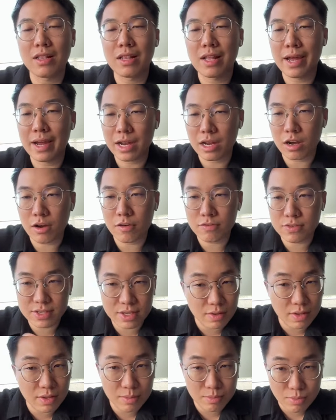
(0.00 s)
a lack of
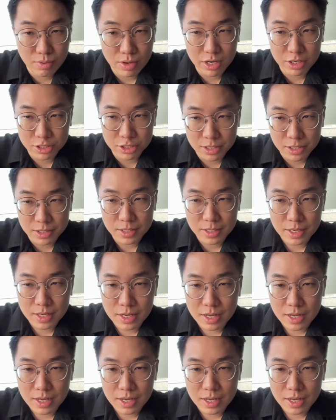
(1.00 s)
selling pressure,